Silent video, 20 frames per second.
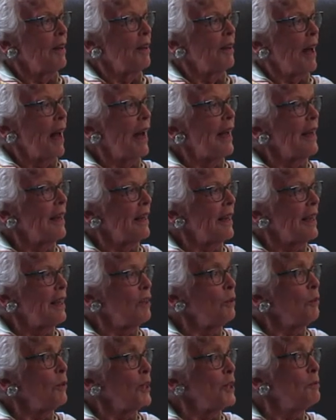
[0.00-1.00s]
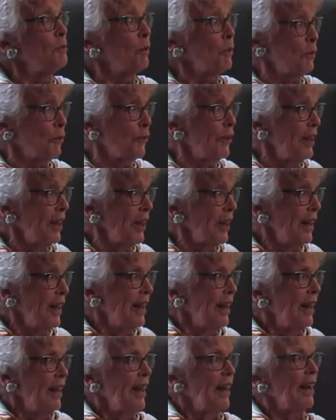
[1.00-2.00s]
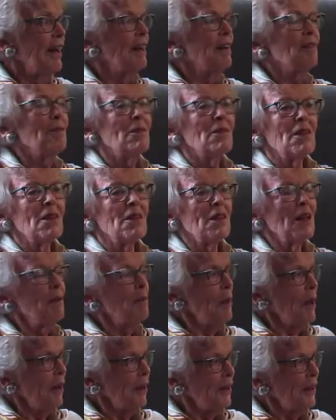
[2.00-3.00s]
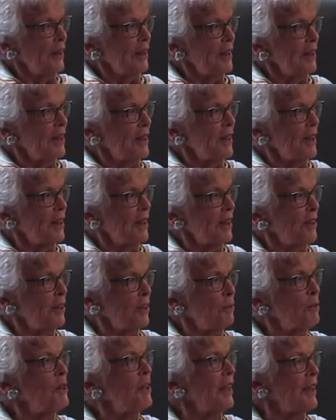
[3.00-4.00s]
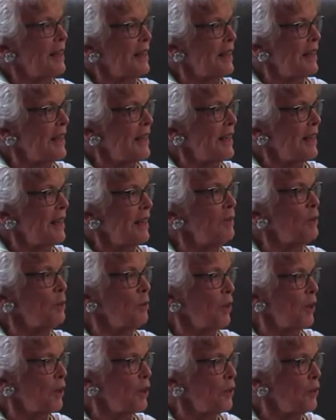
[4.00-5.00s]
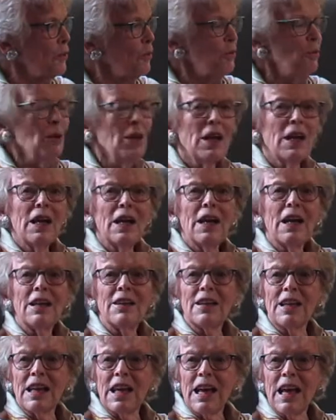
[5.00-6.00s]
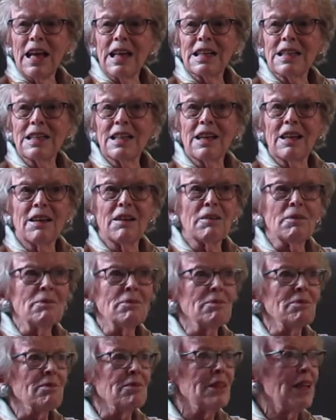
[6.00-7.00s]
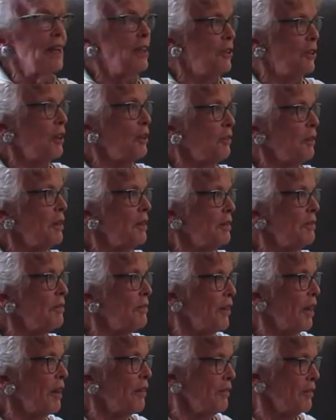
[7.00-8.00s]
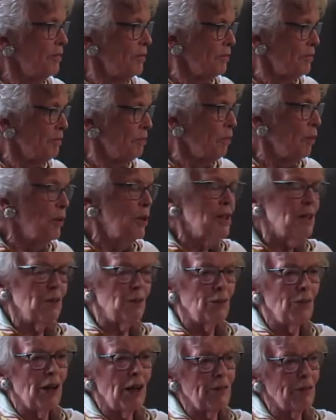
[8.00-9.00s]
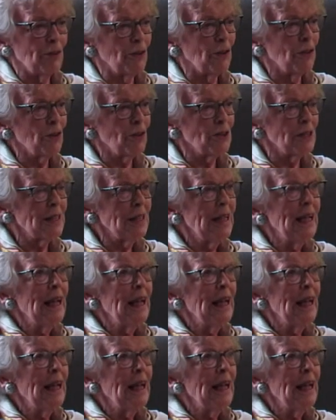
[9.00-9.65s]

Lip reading: Adelaide Louise Murphy. They married, and she was 19, he was 22. They had 10 children, 5 boys and 5 girls.